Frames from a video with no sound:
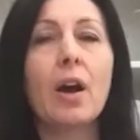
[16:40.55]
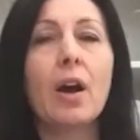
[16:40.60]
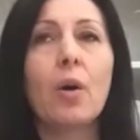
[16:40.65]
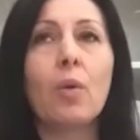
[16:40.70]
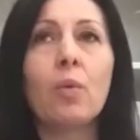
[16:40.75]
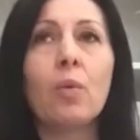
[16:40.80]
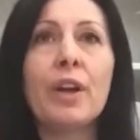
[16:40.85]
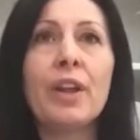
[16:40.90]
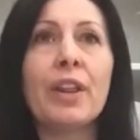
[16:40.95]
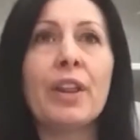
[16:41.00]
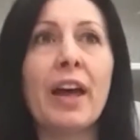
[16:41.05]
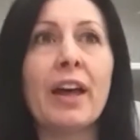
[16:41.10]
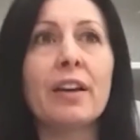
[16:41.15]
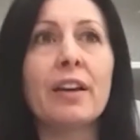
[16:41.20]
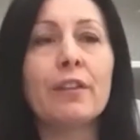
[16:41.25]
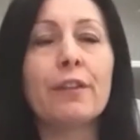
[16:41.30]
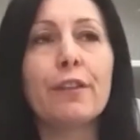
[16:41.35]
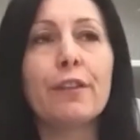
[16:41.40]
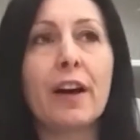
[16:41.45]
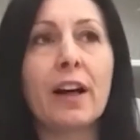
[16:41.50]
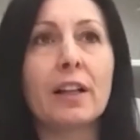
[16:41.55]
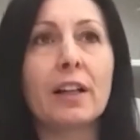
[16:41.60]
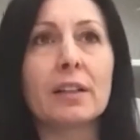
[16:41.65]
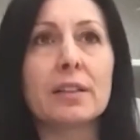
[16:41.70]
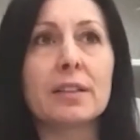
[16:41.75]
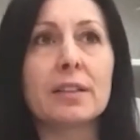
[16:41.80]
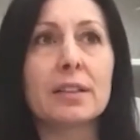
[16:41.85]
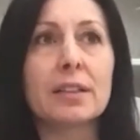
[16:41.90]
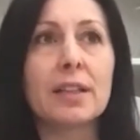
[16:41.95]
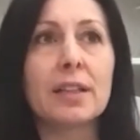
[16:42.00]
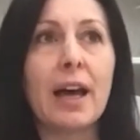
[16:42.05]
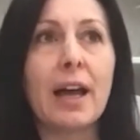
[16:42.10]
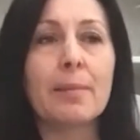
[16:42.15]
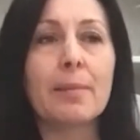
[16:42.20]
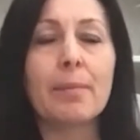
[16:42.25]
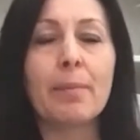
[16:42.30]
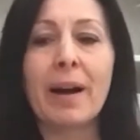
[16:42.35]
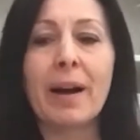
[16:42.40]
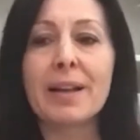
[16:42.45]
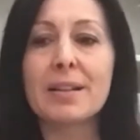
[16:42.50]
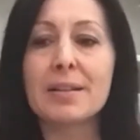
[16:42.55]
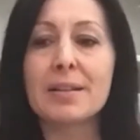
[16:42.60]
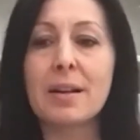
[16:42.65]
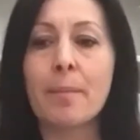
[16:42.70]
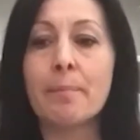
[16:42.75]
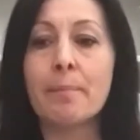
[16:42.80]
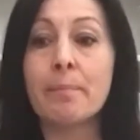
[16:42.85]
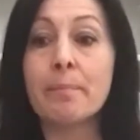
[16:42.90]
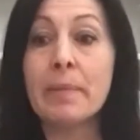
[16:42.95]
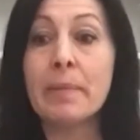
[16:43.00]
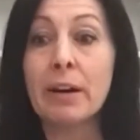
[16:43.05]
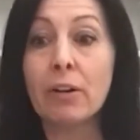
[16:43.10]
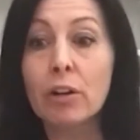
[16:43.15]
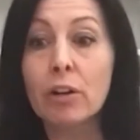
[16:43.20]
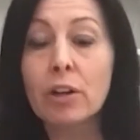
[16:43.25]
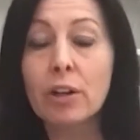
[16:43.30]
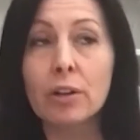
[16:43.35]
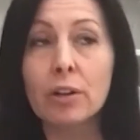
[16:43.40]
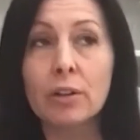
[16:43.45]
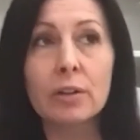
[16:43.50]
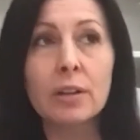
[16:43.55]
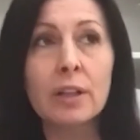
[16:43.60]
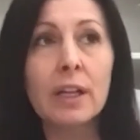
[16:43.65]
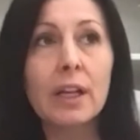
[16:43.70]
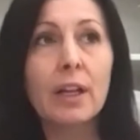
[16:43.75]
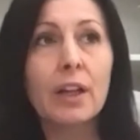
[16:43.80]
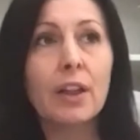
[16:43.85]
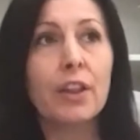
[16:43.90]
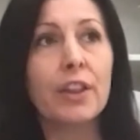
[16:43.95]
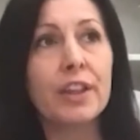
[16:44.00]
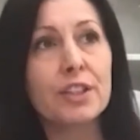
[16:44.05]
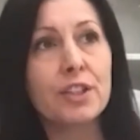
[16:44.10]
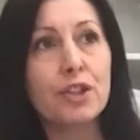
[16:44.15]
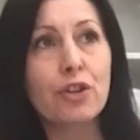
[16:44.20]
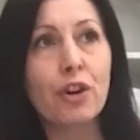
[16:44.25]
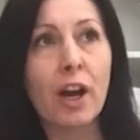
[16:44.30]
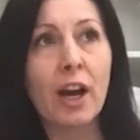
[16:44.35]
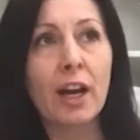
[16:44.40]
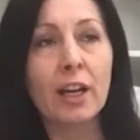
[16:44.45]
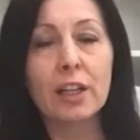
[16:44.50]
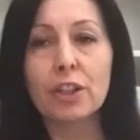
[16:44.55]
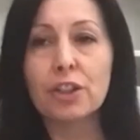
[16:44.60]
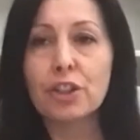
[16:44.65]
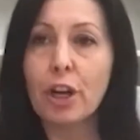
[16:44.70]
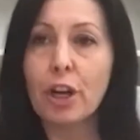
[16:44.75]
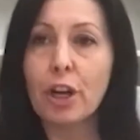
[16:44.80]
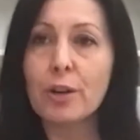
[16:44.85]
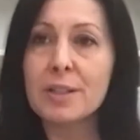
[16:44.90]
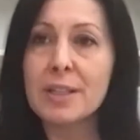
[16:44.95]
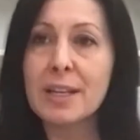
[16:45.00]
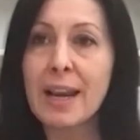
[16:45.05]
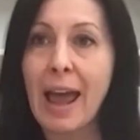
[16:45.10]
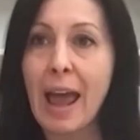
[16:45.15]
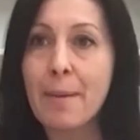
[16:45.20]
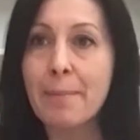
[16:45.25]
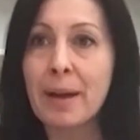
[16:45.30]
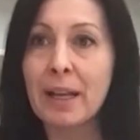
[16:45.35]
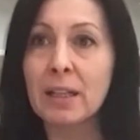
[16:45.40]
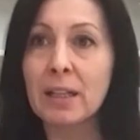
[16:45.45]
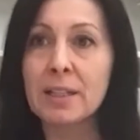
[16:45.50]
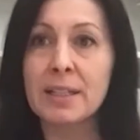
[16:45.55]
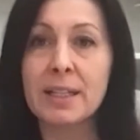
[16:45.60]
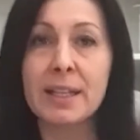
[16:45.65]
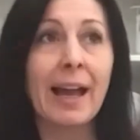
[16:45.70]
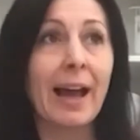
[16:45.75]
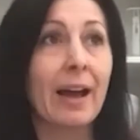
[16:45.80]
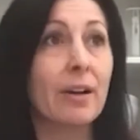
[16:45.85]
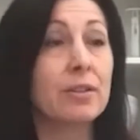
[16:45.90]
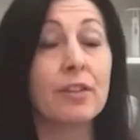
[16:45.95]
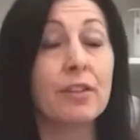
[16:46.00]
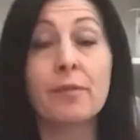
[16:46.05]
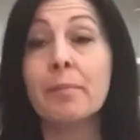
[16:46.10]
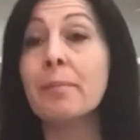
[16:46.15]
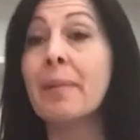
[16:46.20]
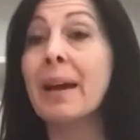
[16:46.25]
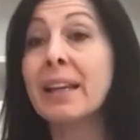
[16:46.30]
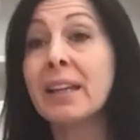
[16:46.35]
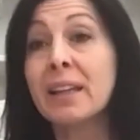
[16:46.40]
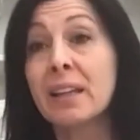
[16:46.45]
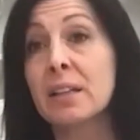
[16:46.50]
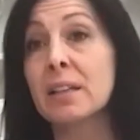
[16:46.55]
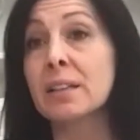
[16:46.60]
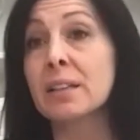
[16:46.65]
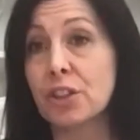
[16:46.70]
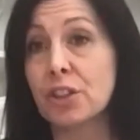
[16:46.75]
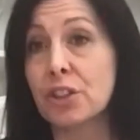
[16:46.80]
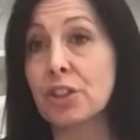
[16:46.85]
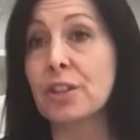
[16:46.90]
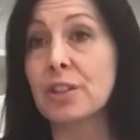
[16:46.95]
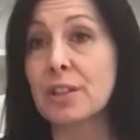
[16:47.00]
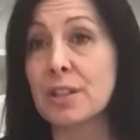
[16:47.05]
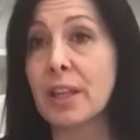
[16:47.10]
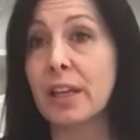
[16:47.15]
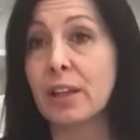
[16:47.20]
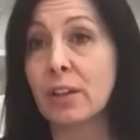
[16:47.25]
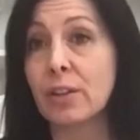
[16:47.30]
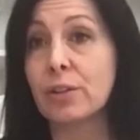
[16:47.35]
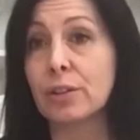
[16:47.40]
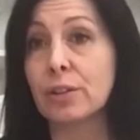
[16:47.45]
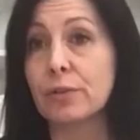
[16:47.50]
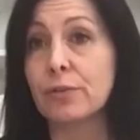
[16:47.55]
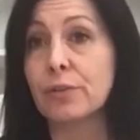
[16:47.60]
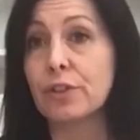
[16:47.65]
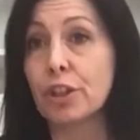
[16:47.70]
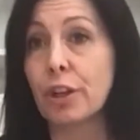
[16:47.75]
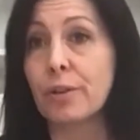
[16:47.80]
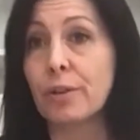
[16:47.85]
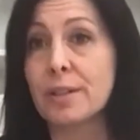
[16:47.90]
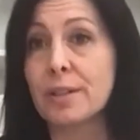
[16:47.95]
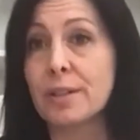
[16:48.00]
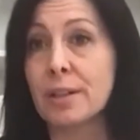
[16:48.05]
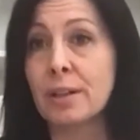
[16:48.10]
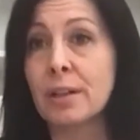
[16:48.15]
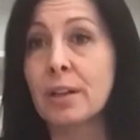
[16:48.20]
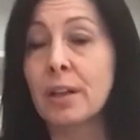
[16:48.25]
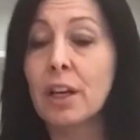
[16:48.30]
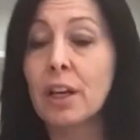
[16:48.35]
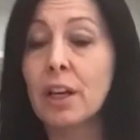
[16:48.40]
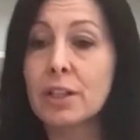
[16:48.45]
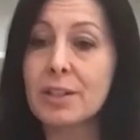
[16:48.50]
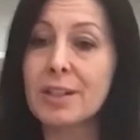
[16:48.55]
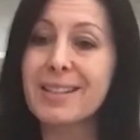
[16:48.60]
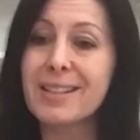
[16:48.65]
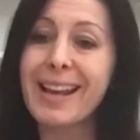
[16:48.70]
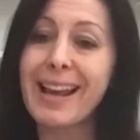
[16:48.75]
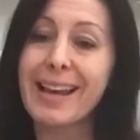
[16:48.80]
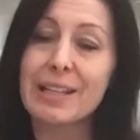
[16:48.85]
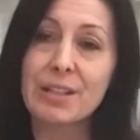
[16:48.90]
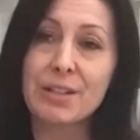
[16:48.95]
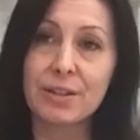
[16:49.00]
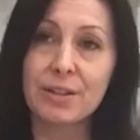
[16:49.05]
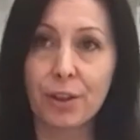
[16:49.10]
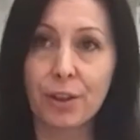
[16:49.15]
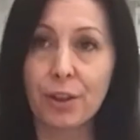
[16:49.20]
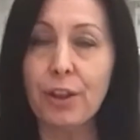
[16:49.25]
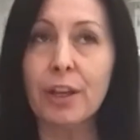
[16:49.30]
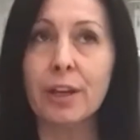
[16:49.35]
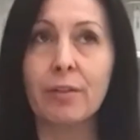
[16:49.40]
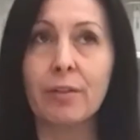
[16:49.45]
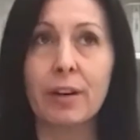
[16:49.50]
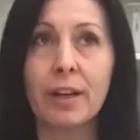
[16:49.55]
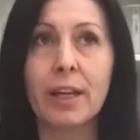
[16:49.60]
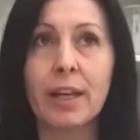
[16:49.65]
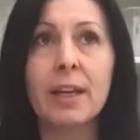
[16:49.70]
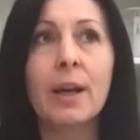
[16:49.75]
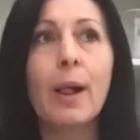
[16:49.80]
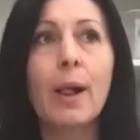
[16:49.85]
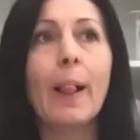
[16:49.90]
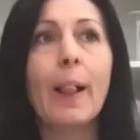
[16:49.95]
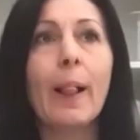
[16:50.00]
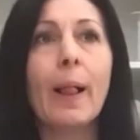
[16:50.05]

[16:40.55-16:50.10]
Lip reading: We then felt that by some miracle, this trial had chosen MLD out of many conditions they could have chosen to test the theory.